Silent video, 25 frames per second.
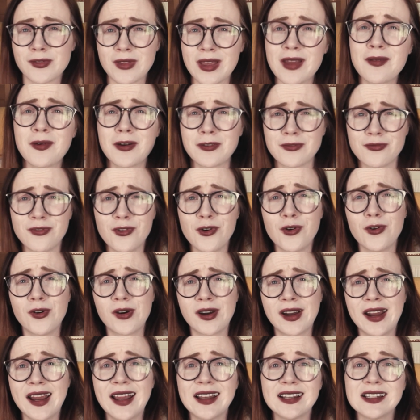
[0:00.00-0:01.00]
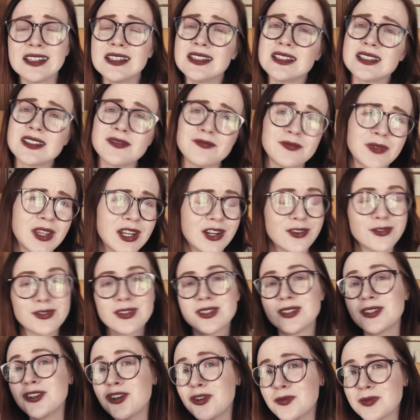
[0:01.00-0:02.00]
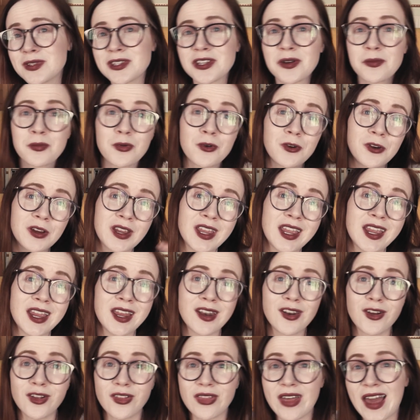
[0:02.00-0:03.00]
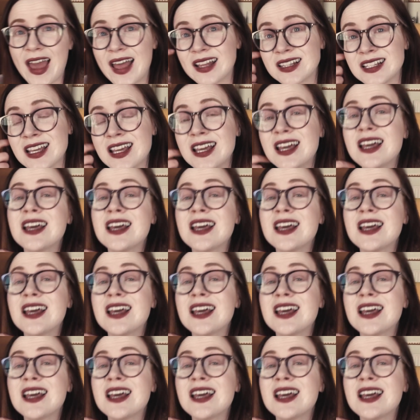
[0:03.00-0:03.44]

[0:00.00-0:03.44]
about 4, and you know, the Zoom stopped working and all that,